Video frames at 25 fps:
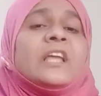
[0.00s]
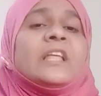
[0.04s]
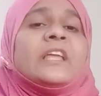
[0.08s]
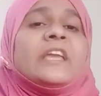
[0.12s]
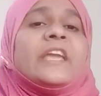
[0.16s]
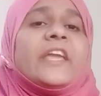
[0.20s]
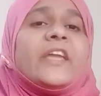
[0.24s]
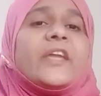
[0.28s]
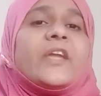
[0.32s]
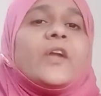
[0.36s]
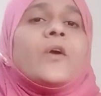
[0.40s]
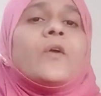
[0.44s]

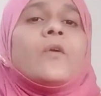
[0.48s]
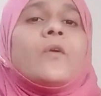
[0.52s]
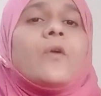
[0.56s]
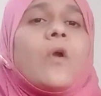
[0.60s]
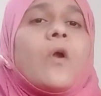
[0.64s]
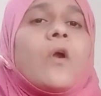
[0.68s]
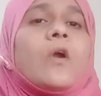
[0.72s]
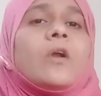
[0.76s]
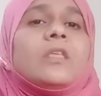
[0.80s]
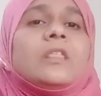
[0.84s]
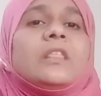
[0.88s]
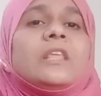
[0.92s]
Here
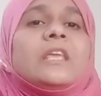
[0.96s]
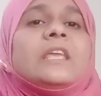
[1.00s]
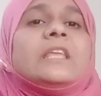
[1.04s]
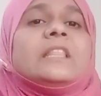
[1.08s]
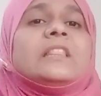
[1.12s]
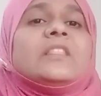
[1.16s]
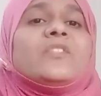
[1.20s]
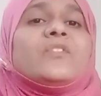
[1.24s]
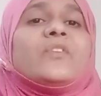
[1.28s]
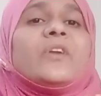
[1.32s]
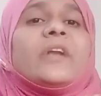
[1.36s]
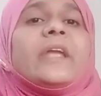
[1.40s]
are
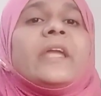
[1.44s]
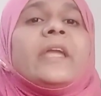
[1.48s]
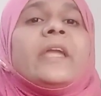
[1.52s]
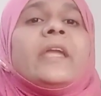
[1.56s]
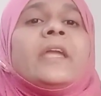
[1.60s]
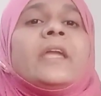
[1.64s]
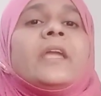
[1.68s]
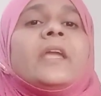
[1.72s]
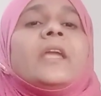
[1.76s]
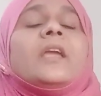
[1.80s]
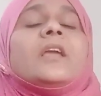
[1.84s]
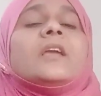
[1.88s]
the
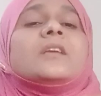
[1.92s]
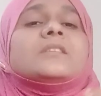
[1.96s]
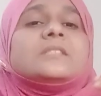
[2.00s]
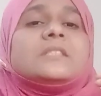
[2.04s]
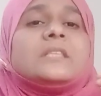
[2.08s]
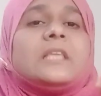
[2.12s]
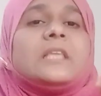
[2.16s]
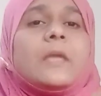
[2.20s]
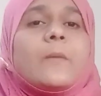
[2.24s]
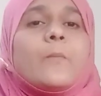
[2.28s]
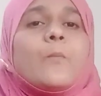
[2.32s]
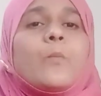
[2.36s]
3
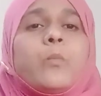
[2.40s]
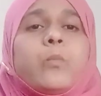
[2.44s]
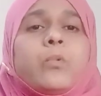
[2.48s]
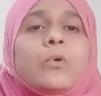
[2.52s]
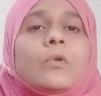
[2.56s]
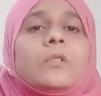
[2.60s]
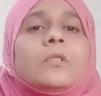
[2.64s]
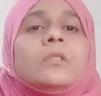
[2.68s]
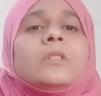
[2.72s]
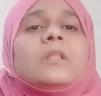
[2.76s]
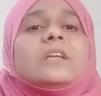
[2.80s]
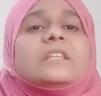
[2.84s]

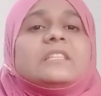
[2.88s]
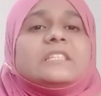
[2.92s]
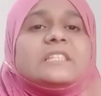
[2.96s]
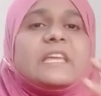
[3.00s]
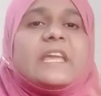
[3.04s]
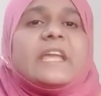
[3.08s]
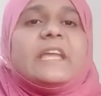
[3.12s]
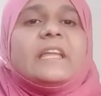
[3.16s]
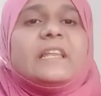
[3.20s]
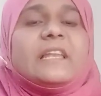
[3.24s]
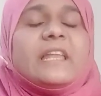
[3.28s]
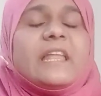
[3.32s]
simple
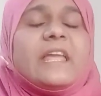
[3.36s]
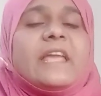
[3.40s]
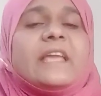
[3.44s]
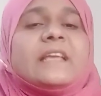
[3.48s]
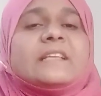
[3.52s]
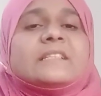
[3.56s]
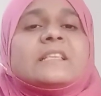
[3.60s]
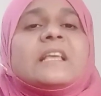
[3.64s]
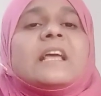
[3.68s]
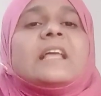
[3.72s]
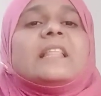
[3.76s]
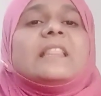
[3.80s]

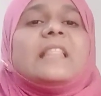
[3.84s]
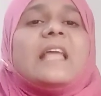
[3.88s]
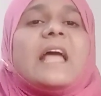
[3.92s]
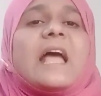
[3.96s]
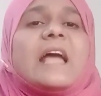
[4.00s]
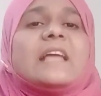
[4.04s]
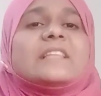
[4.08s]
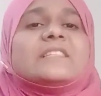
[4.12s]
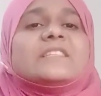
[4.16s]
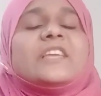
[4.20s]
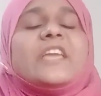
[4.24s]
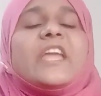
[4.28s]
techniques
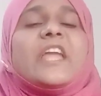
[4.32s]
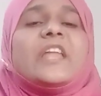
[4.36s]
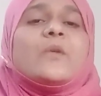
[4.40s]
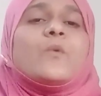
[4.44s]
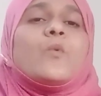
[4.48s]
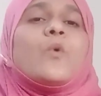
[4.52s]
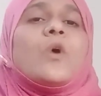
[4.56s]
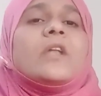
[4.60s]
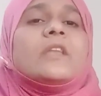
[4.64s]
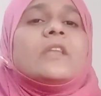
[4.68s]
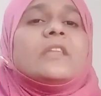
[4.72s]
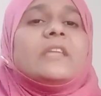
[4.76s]
that
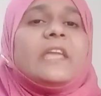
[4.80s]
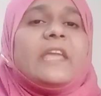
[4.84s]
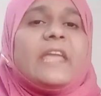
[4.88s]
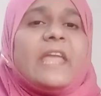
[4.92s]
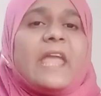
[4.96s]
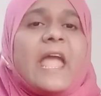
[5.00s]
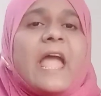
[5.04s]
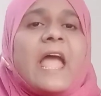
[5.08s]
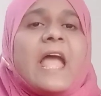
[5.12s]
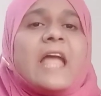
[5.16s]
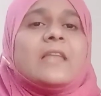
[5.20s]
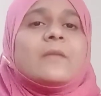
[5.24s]
anyone
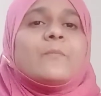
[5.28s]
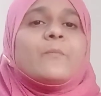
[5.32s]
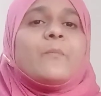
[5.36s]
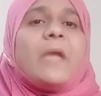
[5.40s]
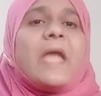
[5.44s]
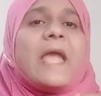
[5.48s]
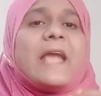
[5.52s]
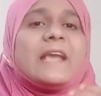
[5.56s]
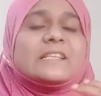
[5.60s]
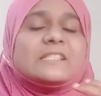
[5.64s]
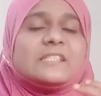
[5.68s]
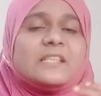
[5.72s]
can
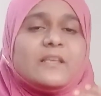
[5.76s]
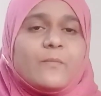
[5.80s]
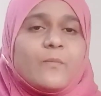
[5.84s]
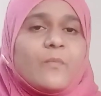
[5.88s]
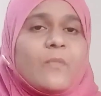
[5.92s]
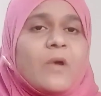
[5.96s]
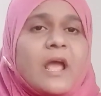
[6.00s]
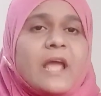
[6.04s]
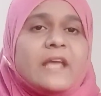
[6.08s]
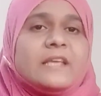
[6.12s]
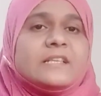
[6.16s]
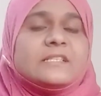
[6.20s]

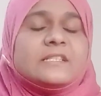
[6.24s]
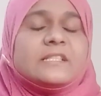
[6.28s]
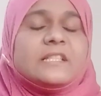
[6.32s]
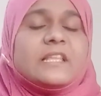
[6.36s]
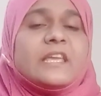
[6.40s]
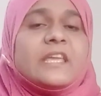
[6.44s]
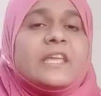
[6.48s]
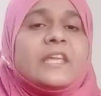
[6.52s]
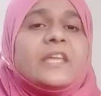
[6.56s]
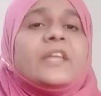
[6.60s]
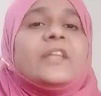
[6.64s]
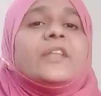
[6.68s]
maximize
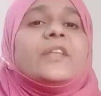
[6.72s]
the